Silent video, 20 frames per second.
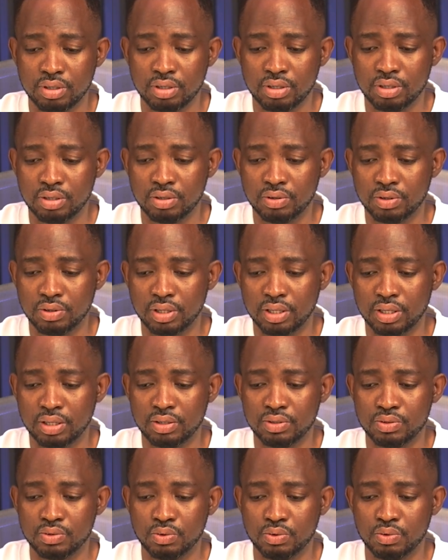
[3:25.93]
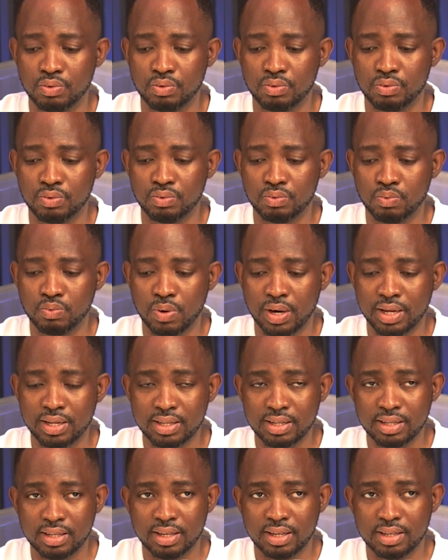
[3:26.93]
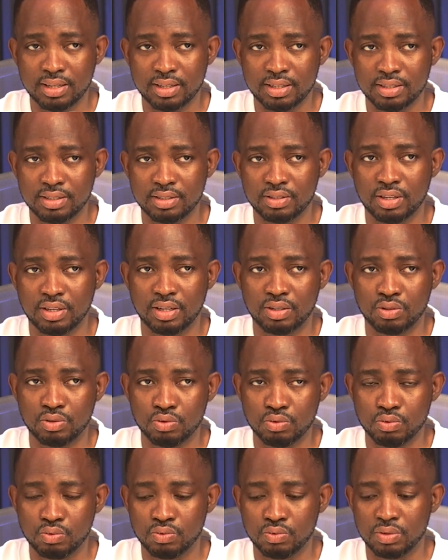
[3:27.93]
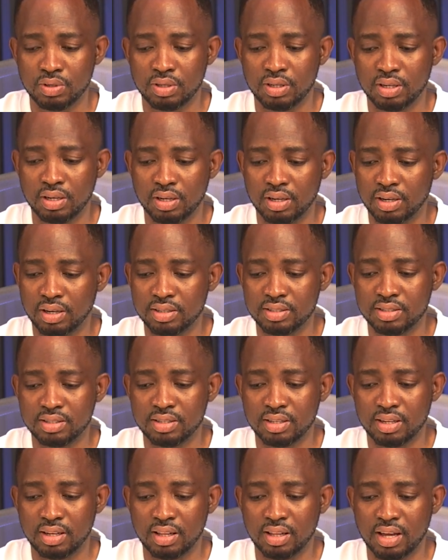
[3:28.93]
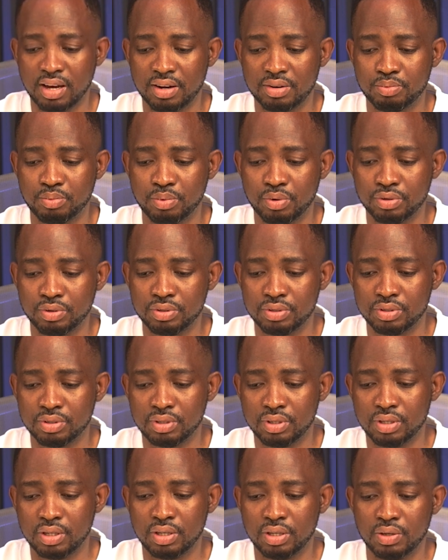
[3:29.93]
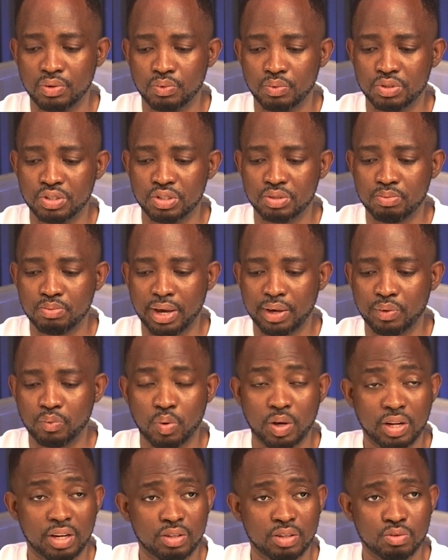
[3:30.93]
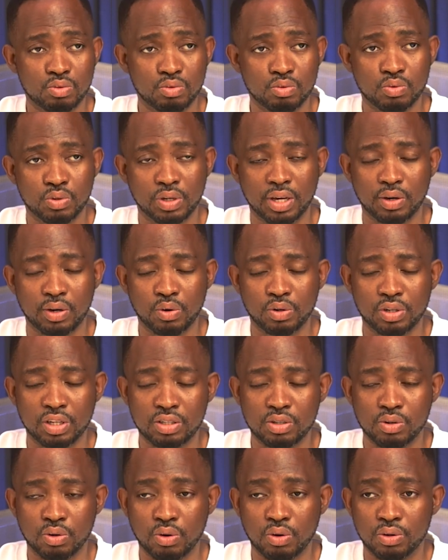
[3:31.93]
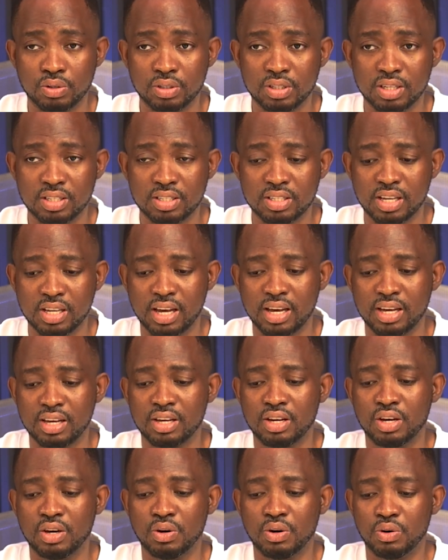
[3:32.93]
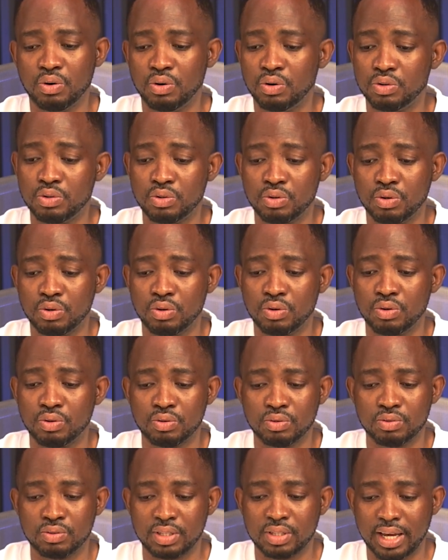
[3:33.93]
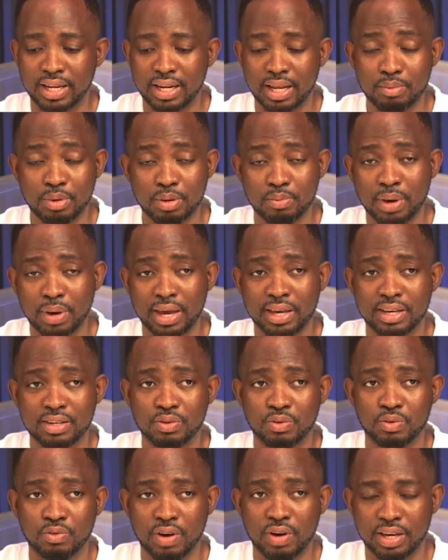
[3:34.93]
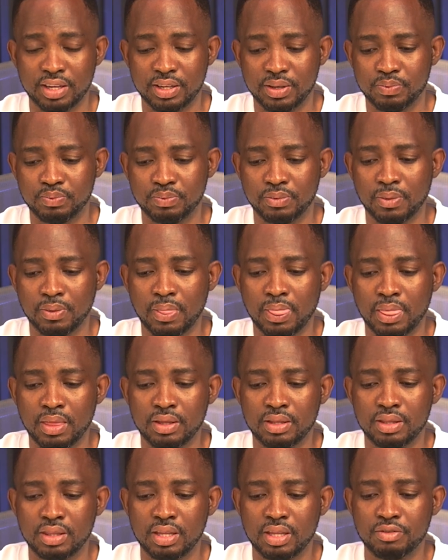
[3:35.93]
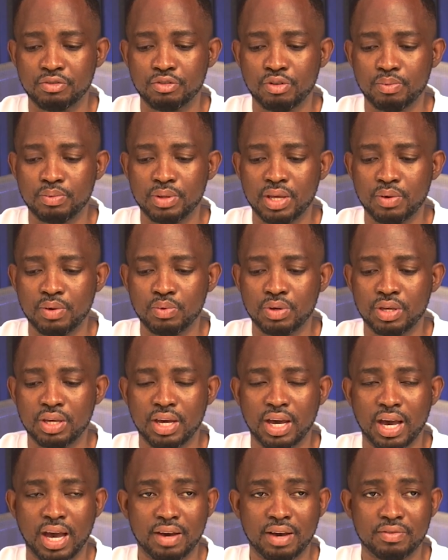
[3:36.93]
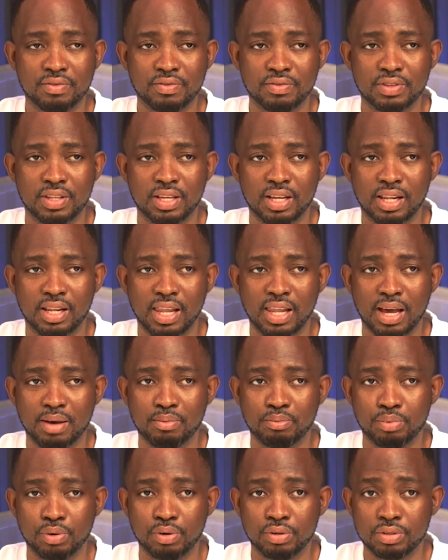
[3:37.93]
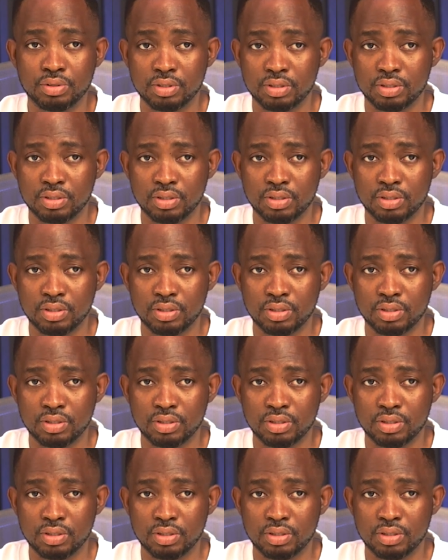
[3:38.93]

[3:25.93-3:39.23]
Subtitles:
Okay, so 1 and 2, XLR port, which is mic 1 and 2. You can connect your condenser or your dynamic mic over here. Then from there, we have the LAN port.